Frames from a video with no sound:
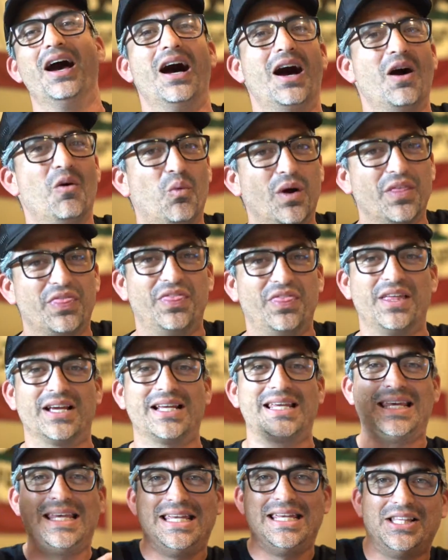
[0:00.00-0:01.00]
what the
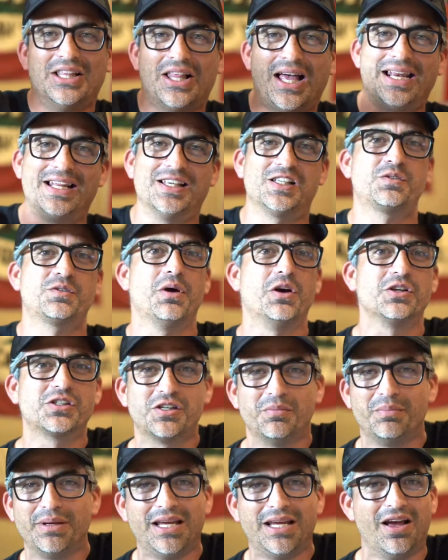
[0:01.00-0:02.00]
key light is supposed to
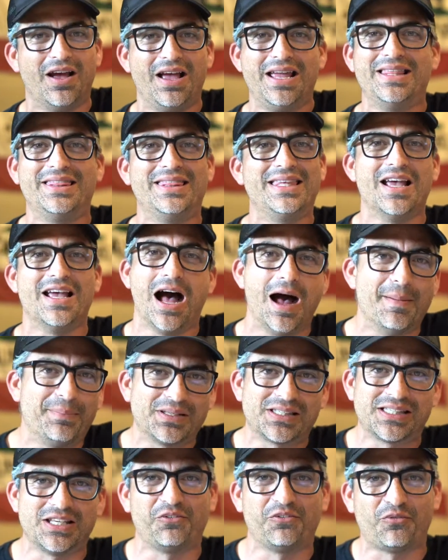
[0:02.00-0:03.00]
be in the
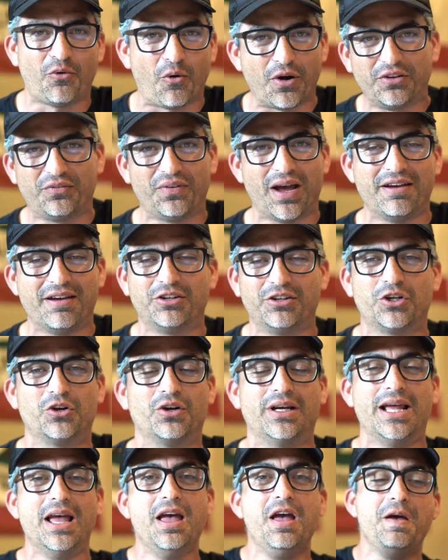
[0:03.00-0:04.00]
opposite 45
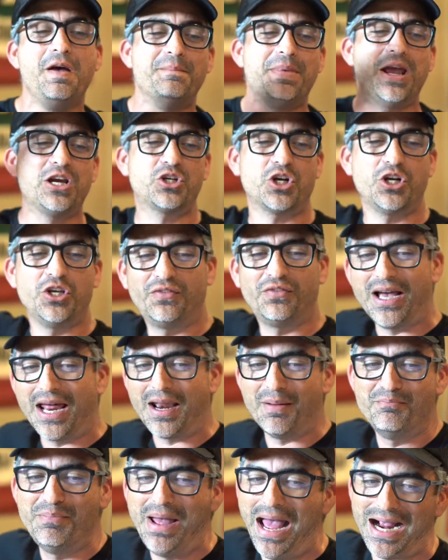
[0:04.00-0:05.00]
degree. Make sure you've got a
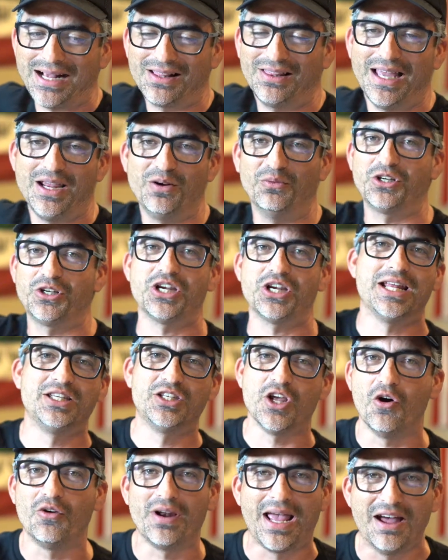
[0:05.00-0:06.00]
backlight, which I
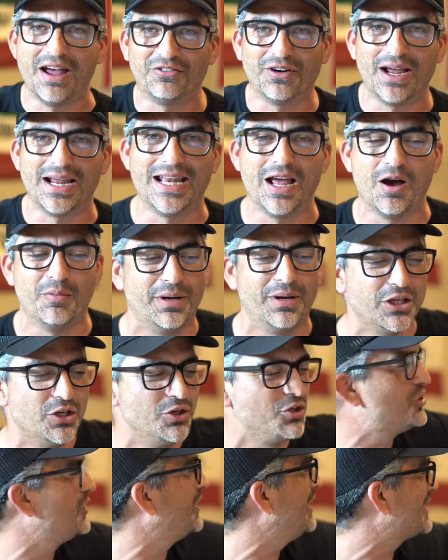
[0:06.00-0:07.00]
don't have right now, but
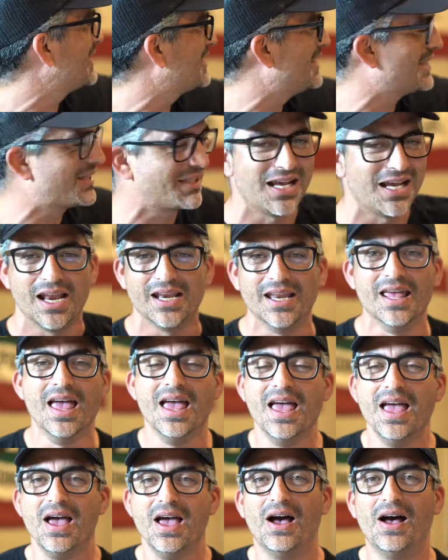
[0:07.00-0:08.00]
usually it's the sun.
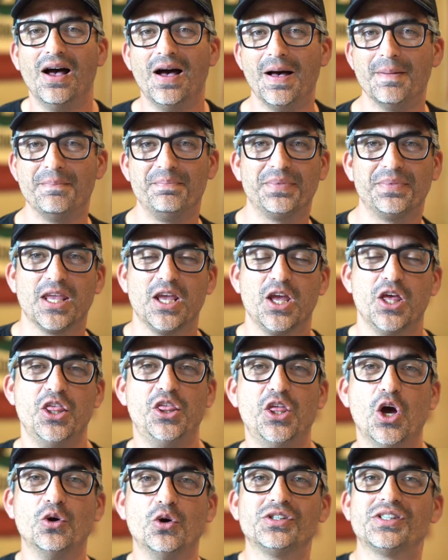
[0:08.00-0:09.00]

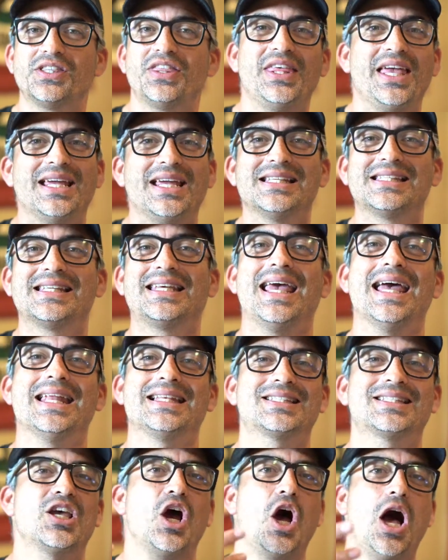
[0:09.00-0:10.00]
Those things
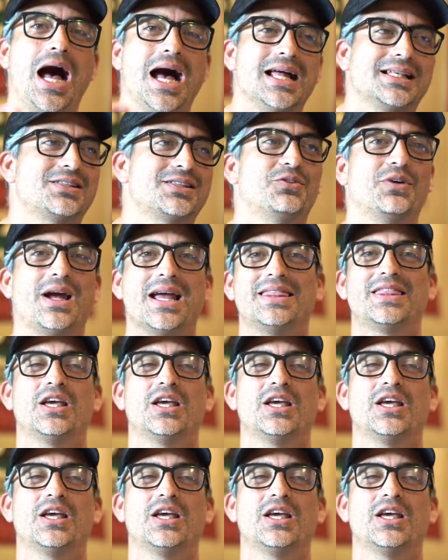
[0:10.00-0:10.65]
get taught, right?